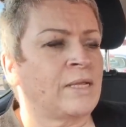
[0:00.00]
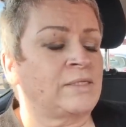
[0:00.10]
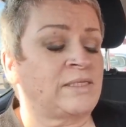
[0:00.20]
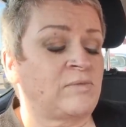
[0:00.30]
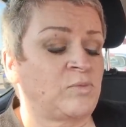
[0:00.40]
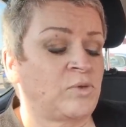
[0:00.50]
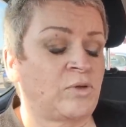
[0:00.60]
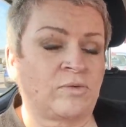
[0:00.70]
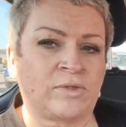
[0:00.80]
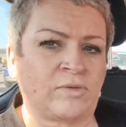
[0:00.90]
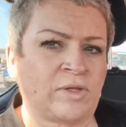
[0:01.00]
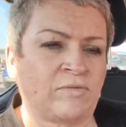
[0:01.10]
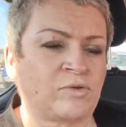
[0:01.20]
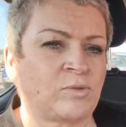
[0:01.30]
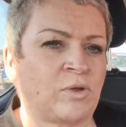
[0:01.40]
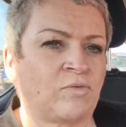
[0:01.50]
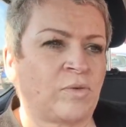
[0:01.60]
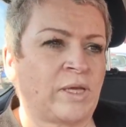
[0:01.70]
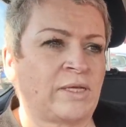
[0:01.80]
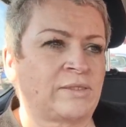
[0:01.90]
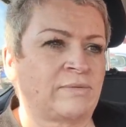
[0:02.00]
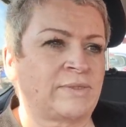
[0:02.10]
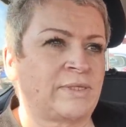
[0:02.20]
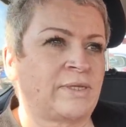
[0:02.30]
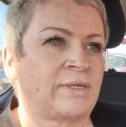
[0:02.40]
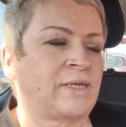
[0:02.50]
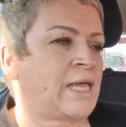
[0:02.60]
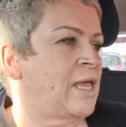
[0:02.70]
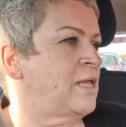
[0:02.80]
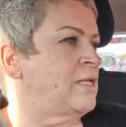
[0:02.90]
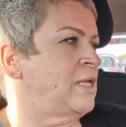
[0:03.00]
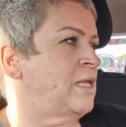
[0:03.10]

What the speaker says: Slimming World, don't they, for 12 weeks. I was like, okay, you